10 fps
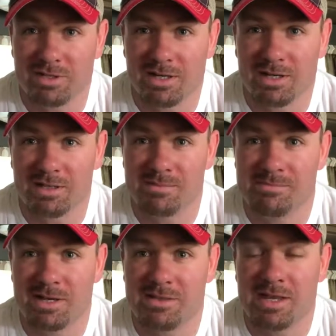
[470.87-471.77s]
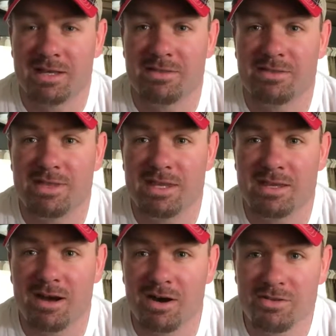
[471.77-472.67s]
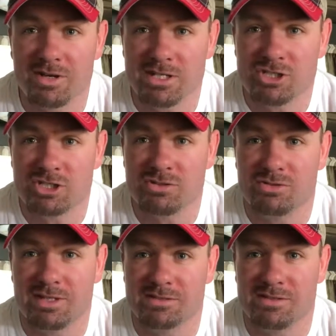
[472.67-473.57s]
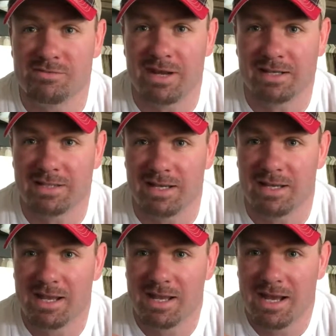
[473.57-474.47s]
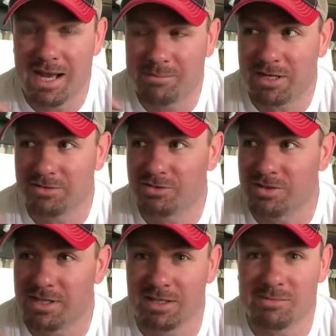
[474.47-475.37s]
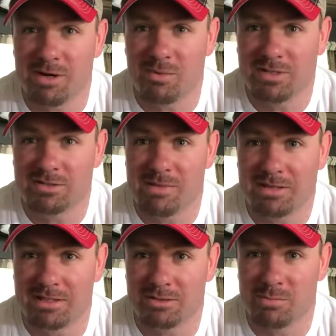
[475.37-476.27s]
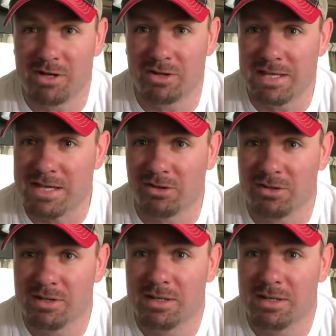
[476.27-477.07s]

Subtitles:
And then the other issue is the fact that I'm constantly thinking about ways to make things better here.